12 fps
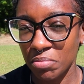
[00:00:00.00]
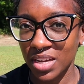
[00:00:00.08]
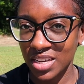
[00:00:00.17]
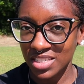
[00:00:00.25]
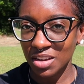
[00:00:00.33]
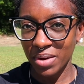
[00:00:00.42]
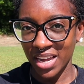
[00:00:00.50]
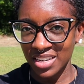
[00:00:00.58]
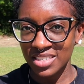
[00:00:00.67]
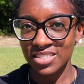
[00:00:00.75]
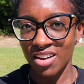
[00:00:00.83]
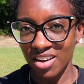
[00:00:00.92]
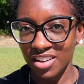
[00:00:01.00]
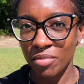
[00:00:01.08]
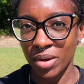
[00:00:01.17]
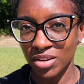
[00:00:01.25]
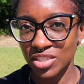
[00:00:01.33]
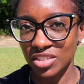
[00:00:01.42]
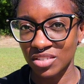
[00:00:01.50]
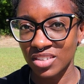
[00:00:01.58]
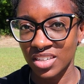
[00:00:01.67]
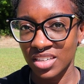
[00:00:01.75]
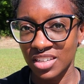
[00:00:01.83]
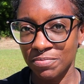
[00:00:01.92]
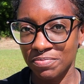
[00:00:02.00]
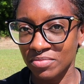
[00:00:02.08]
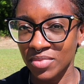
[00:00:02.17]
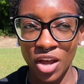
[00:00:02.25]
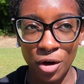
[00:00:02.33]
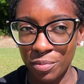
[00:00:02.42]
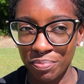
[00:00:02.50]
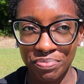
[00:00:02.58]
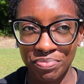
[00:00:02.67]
because somebody is talking about you. No.